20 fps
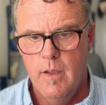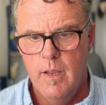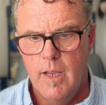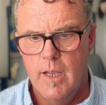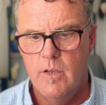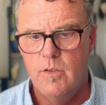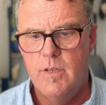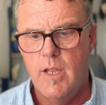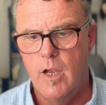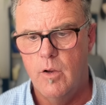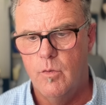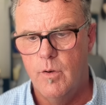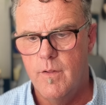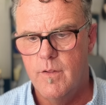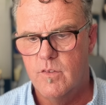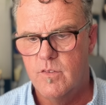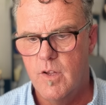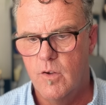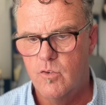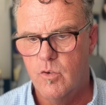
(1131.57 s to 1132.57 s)
Integrity,
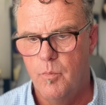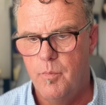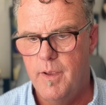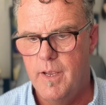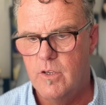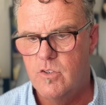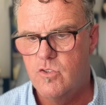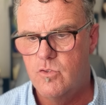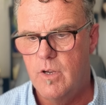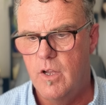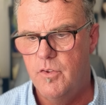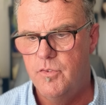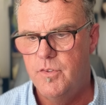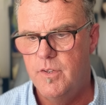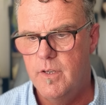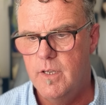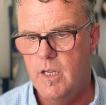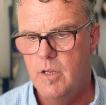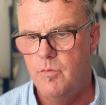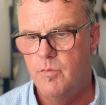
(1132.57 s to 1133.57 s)
the central bank stressed
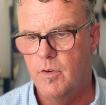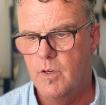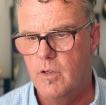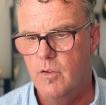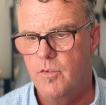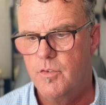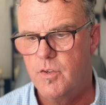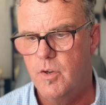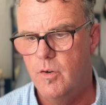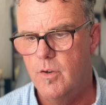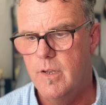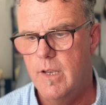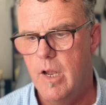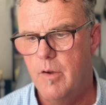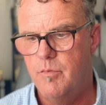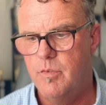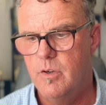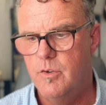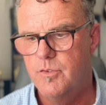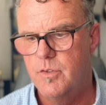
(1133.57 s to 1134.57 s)
the need for concerted
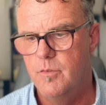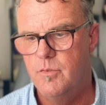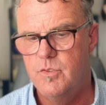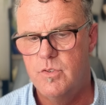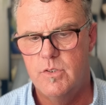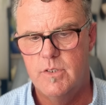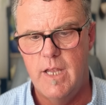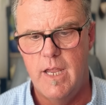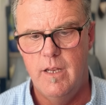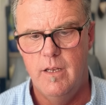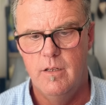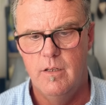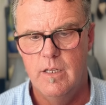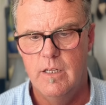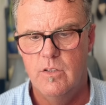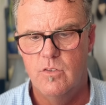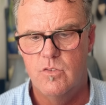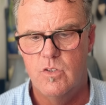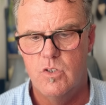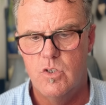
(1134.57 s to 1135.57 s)
efforts of state
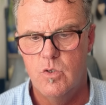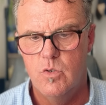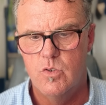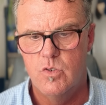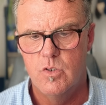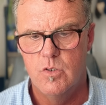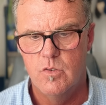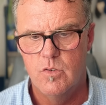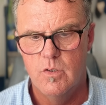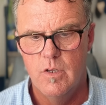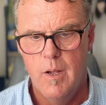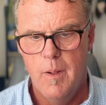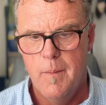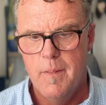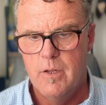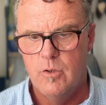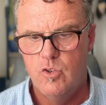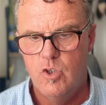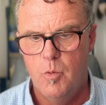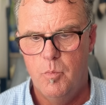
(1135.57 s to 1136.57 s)
institutions
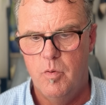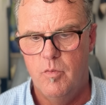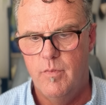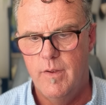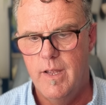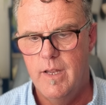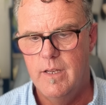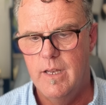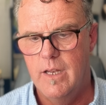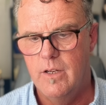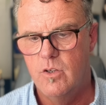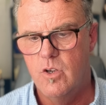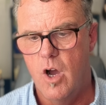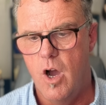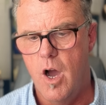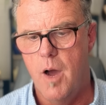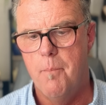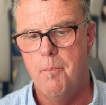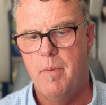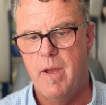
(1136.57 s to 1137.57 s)
to prevent and
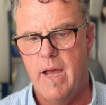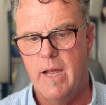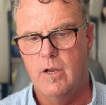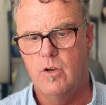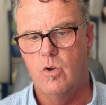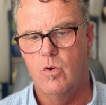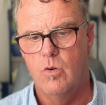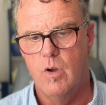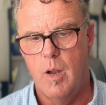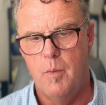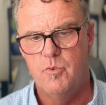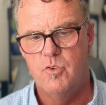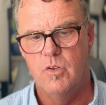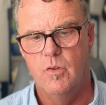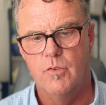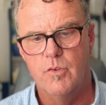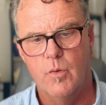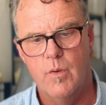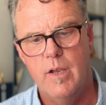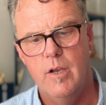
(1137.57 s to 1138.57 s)
combat
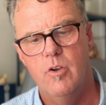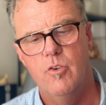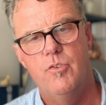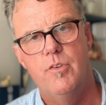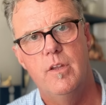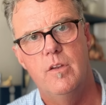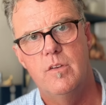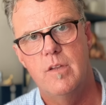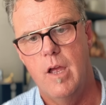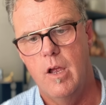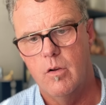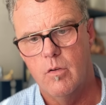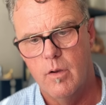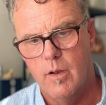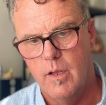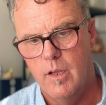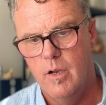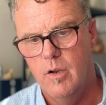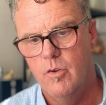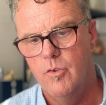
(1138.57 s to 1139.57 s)
corruption. So here's the
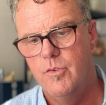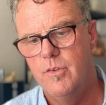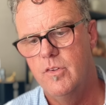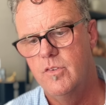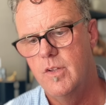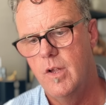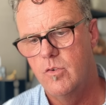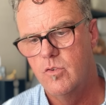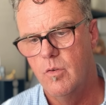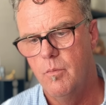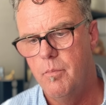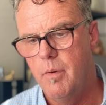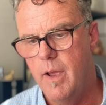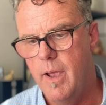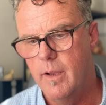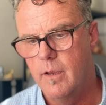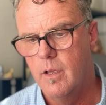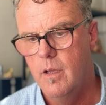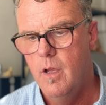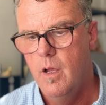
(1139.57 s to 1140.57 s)
integrity, here's the central
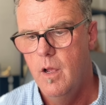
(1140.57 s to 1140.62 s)
bank,